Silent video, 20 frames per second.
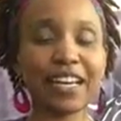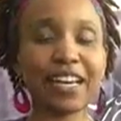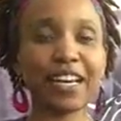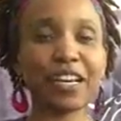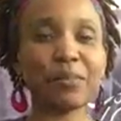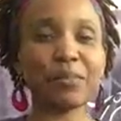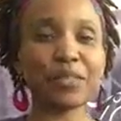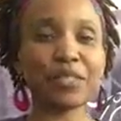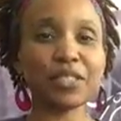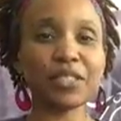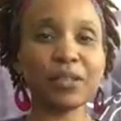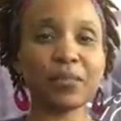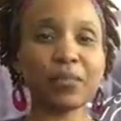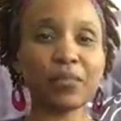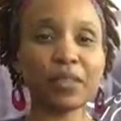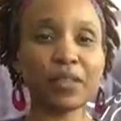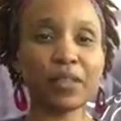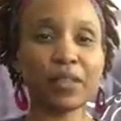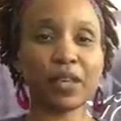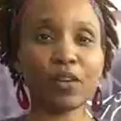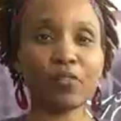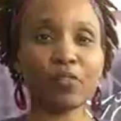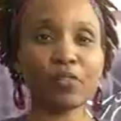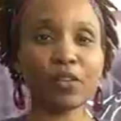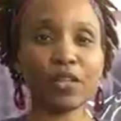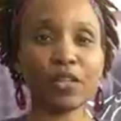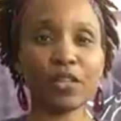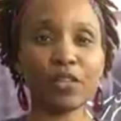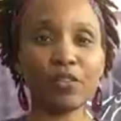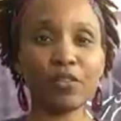It's something that
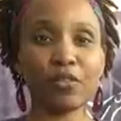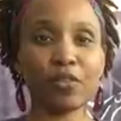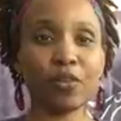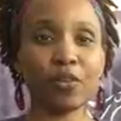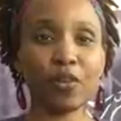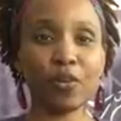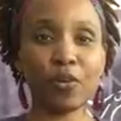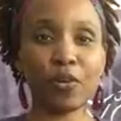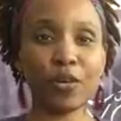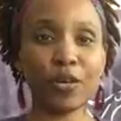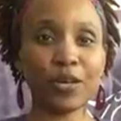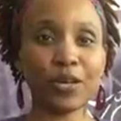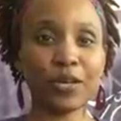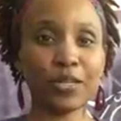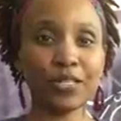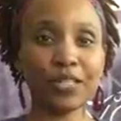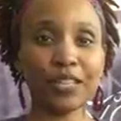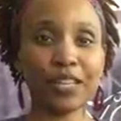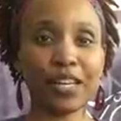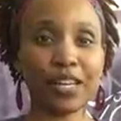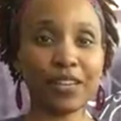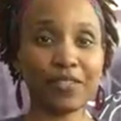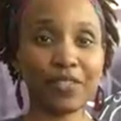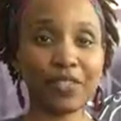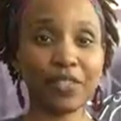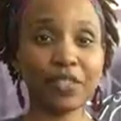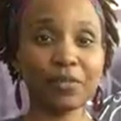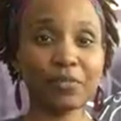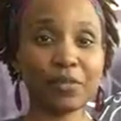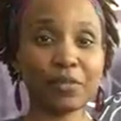we all have
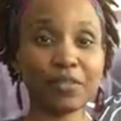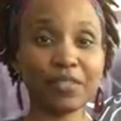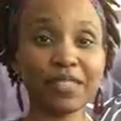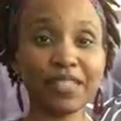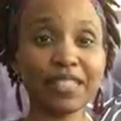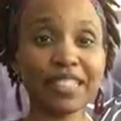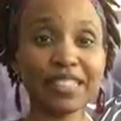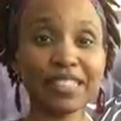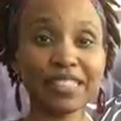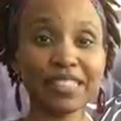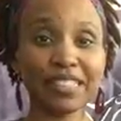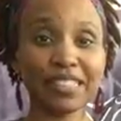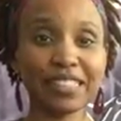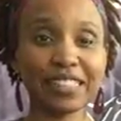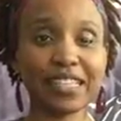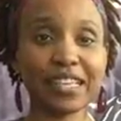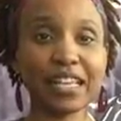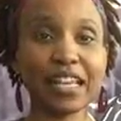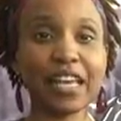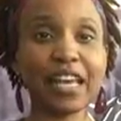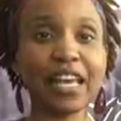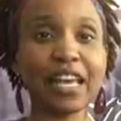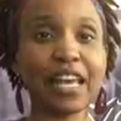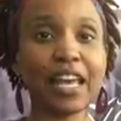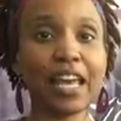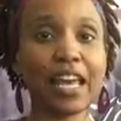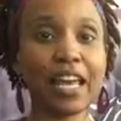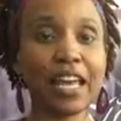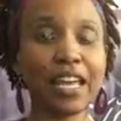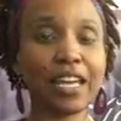experienced,
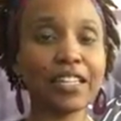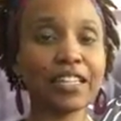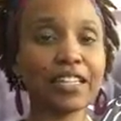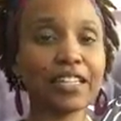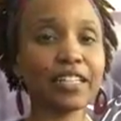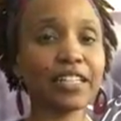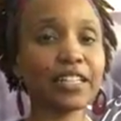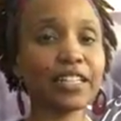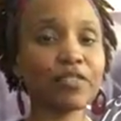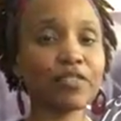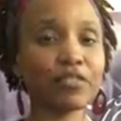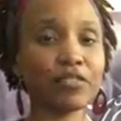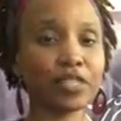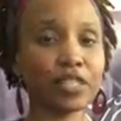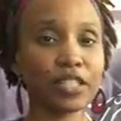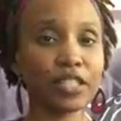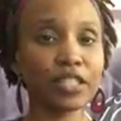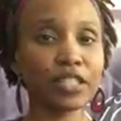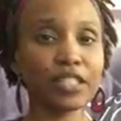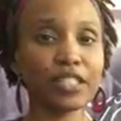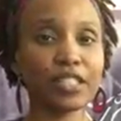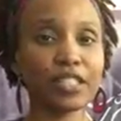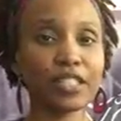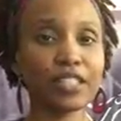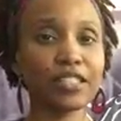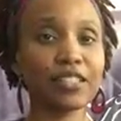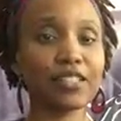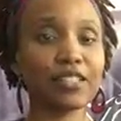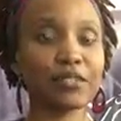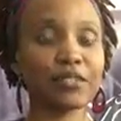and it can
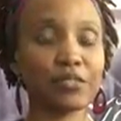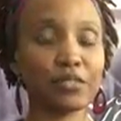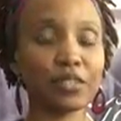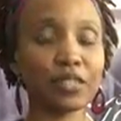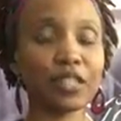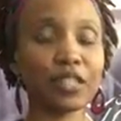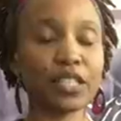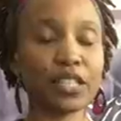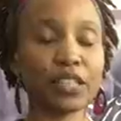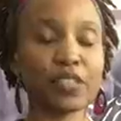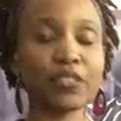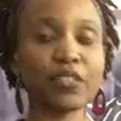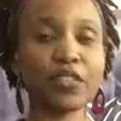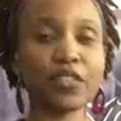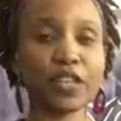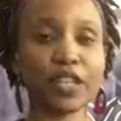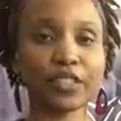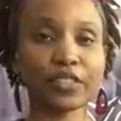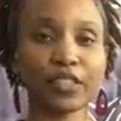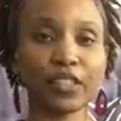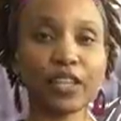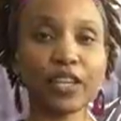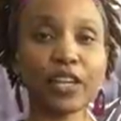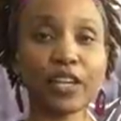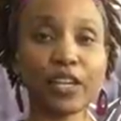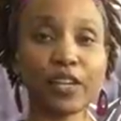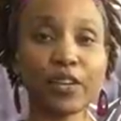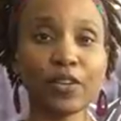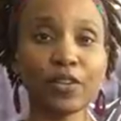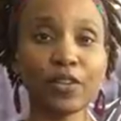really affect our
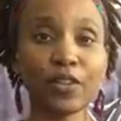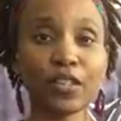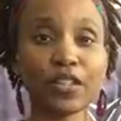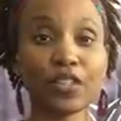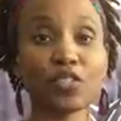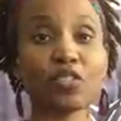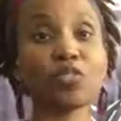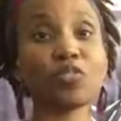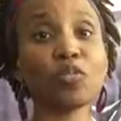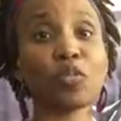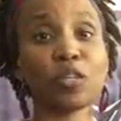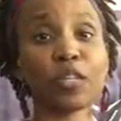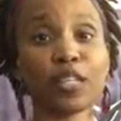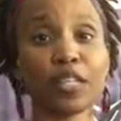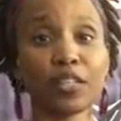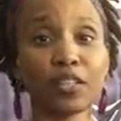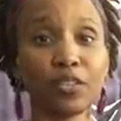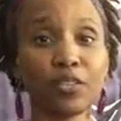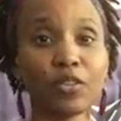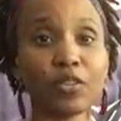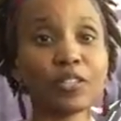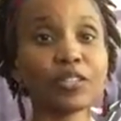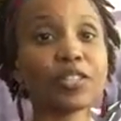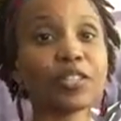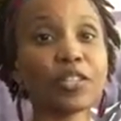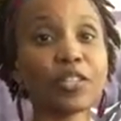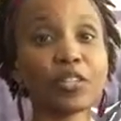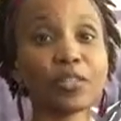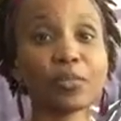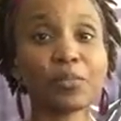health in the short and long
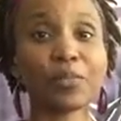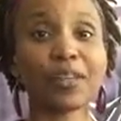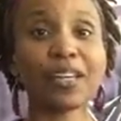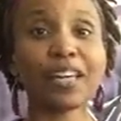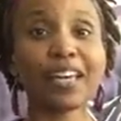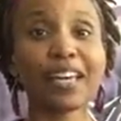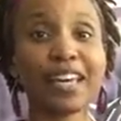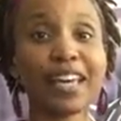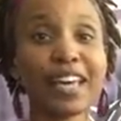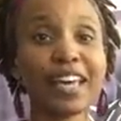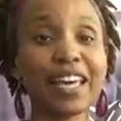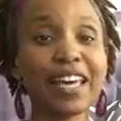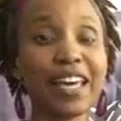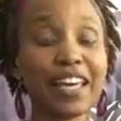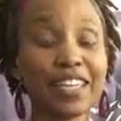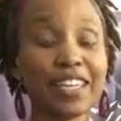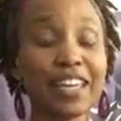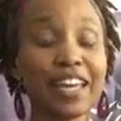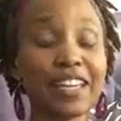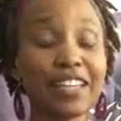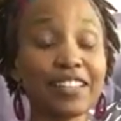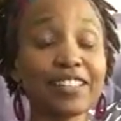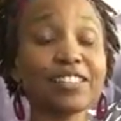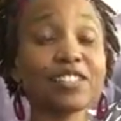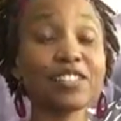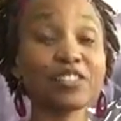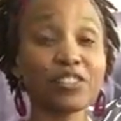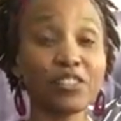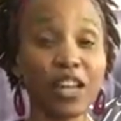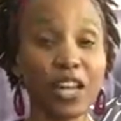term, and that is
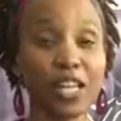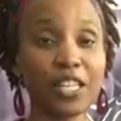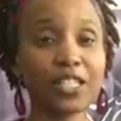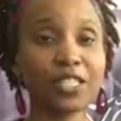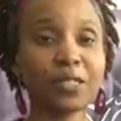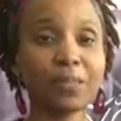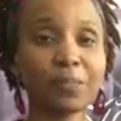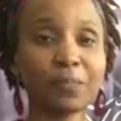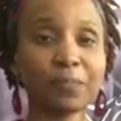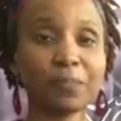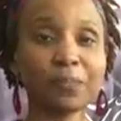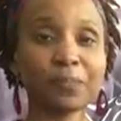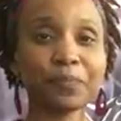stress.